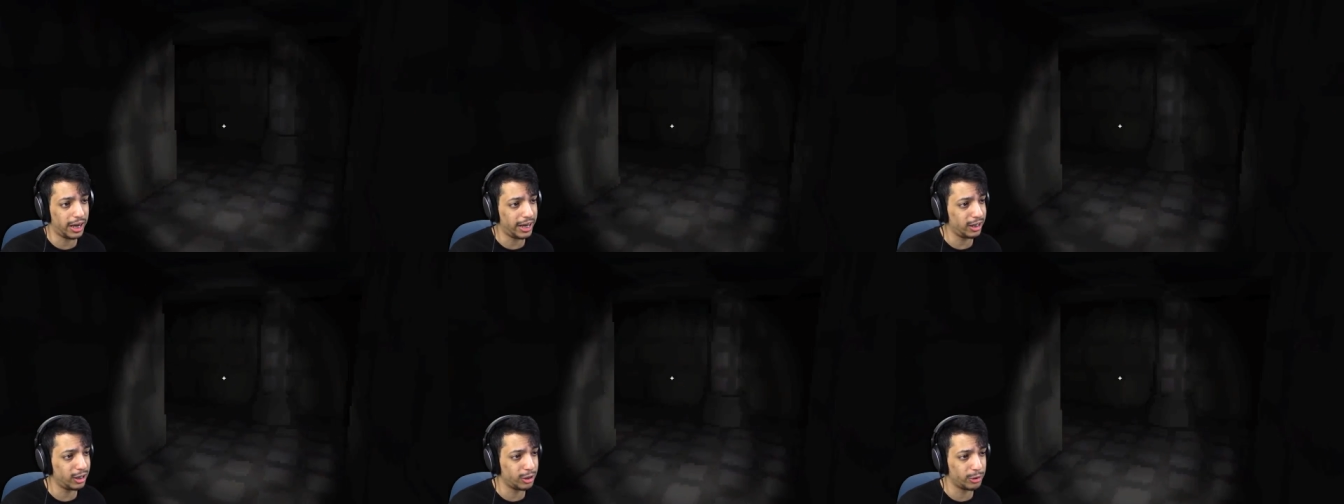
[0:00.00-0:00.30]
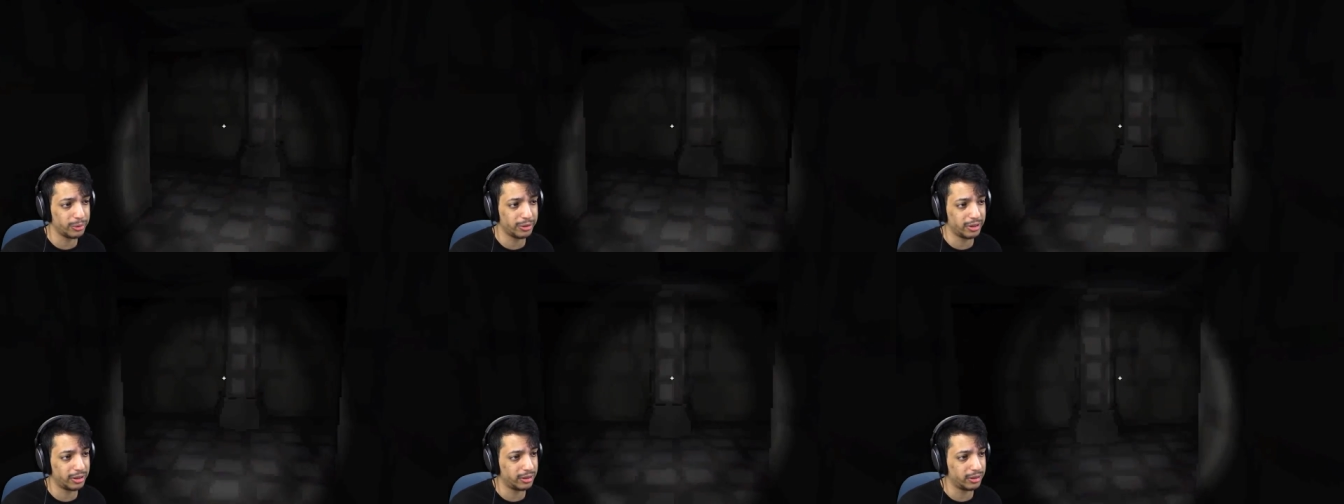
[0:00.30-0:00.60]
I
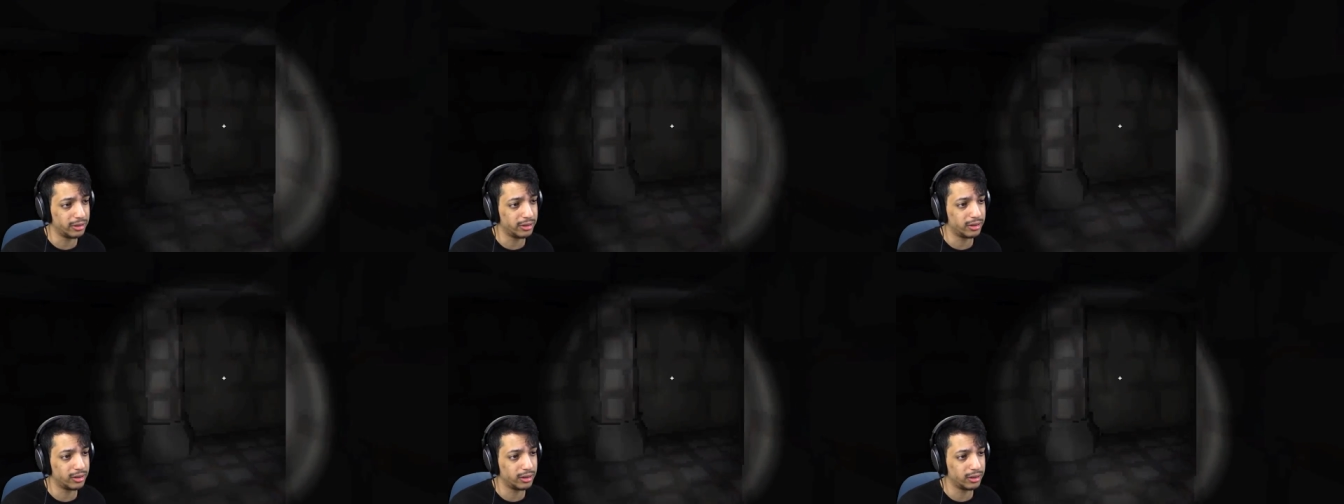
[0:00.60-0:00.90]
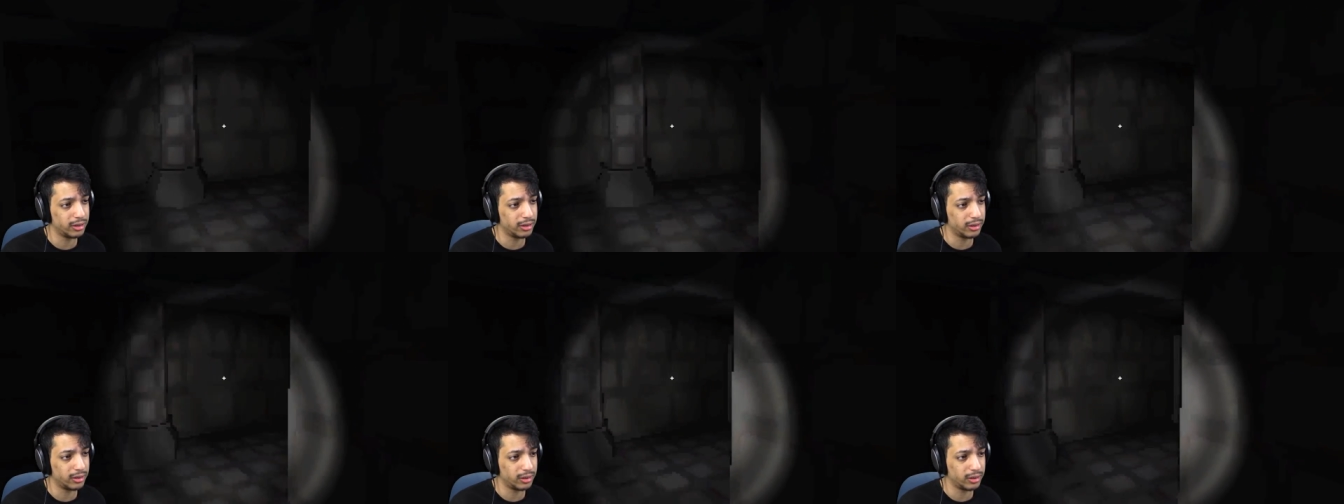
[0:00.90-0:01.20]
know the...
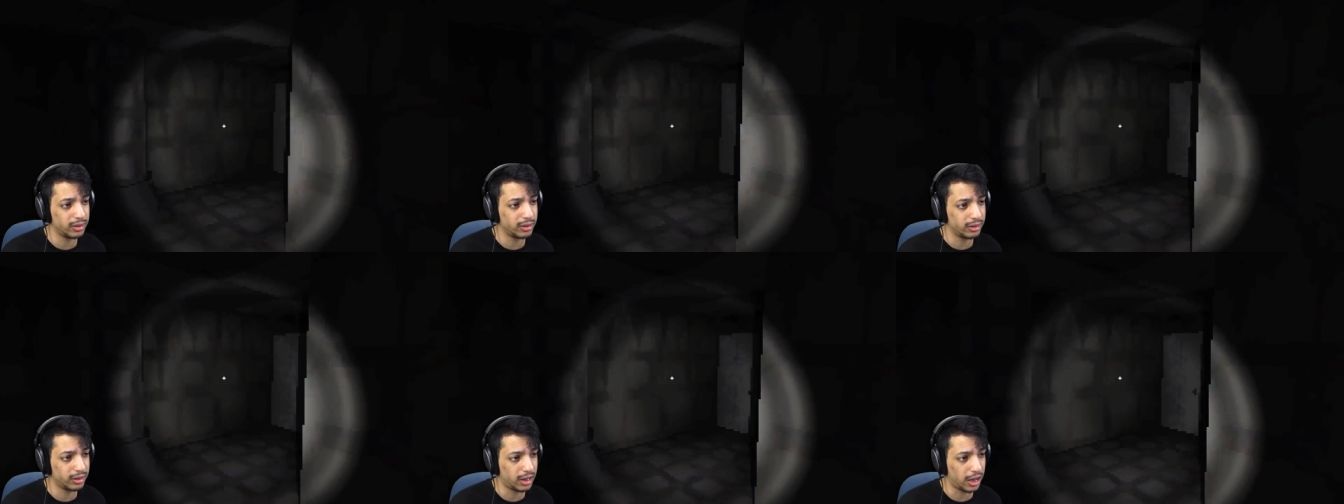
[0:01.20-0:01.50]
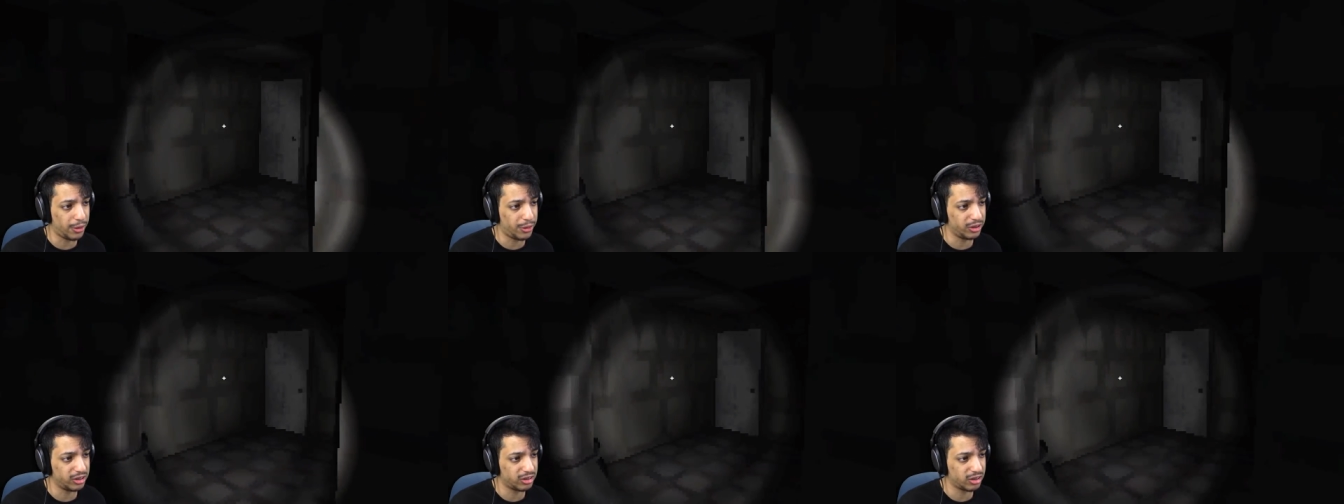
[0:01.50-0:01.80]

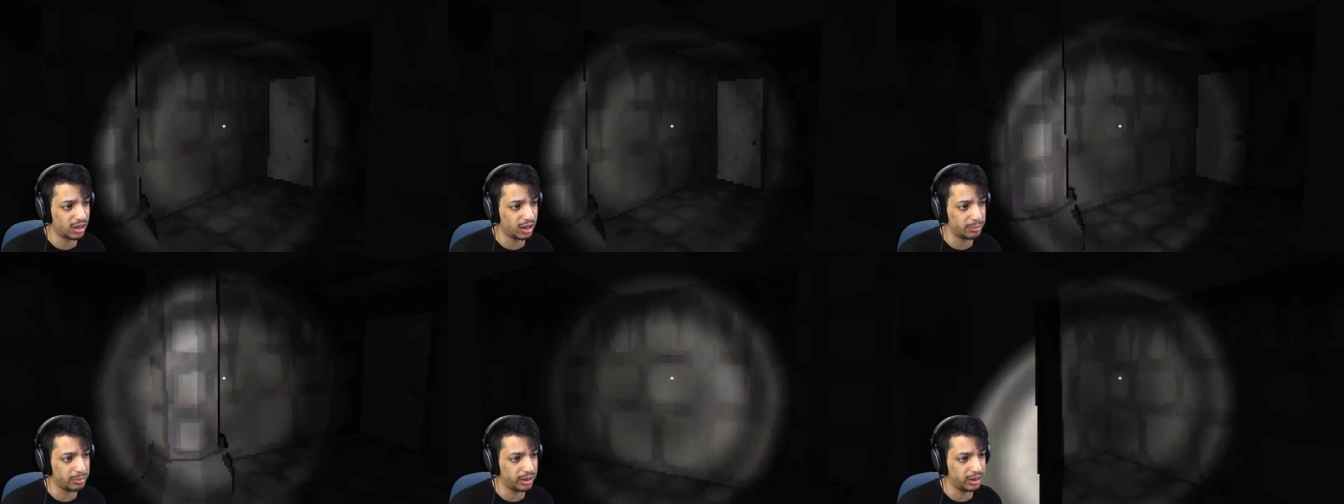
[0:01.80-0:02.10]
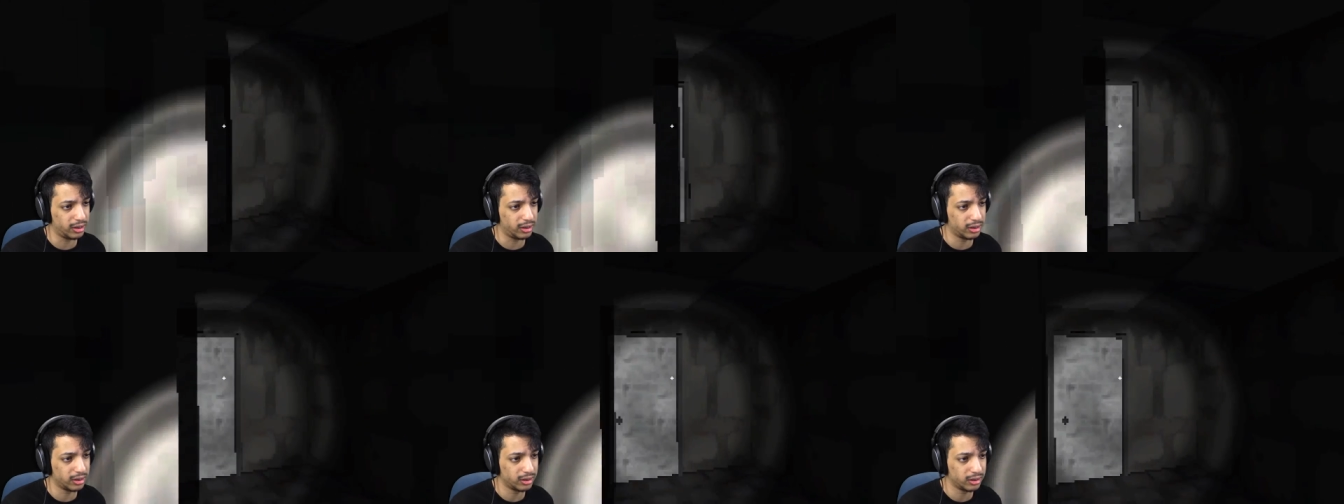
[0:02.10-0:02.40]
death is
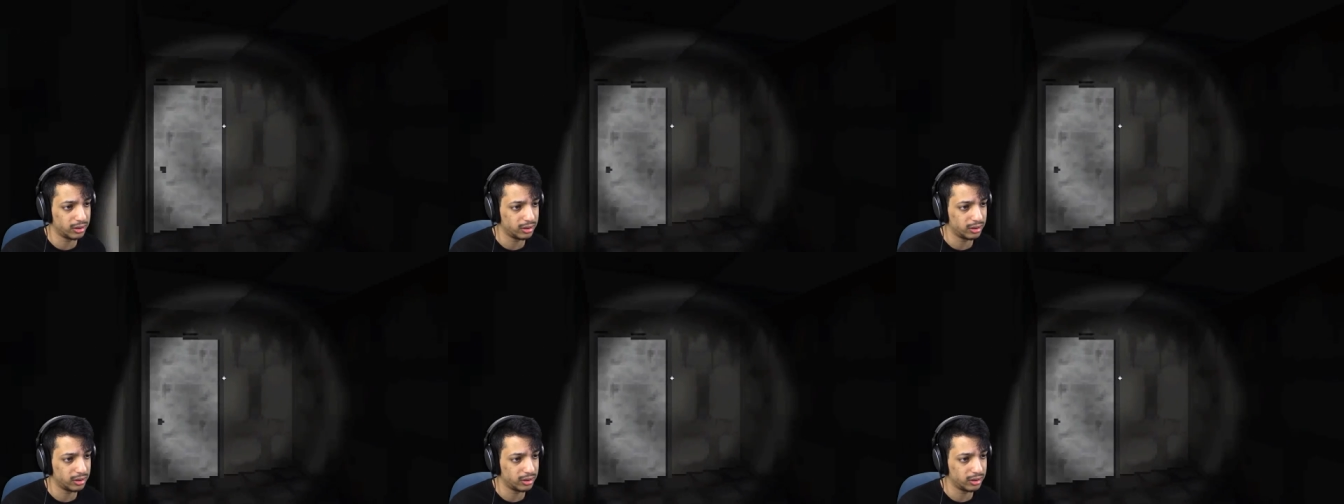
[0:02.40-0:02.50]
coming.